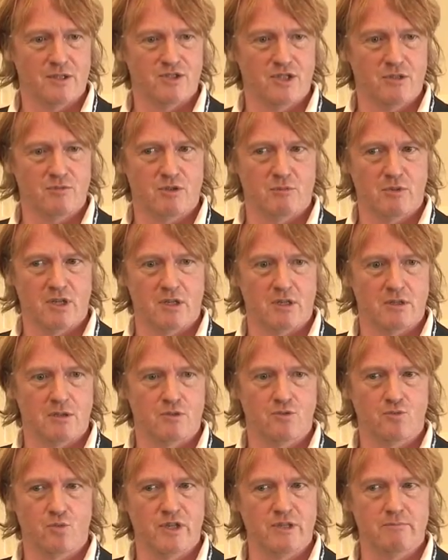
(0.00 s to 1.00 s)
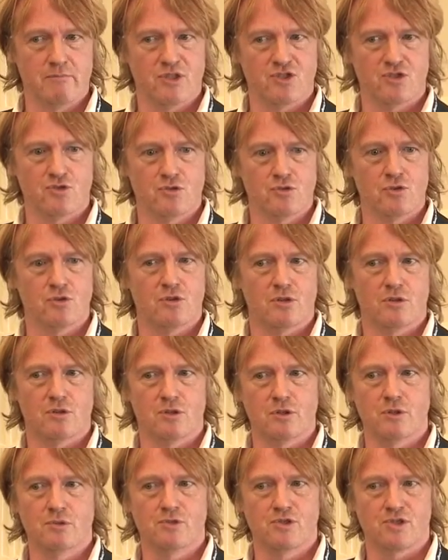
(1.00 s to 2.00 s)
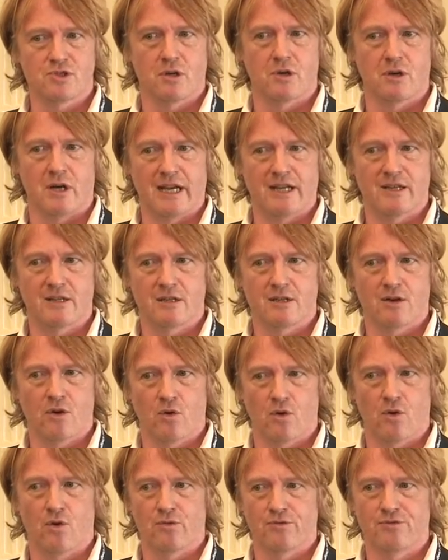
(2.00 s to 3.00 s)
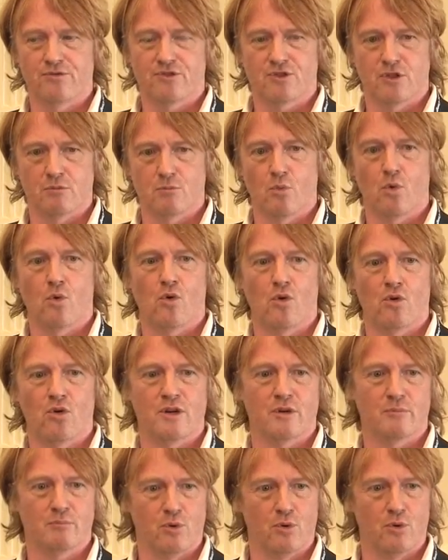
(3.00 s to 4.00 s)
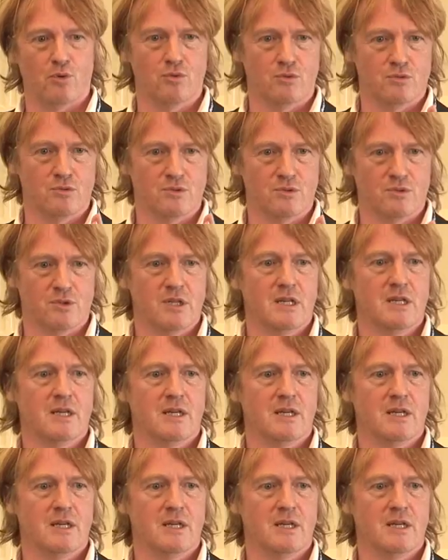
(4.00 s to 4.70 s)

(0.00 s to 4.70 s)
It seems to me that we must not lose sight of the more important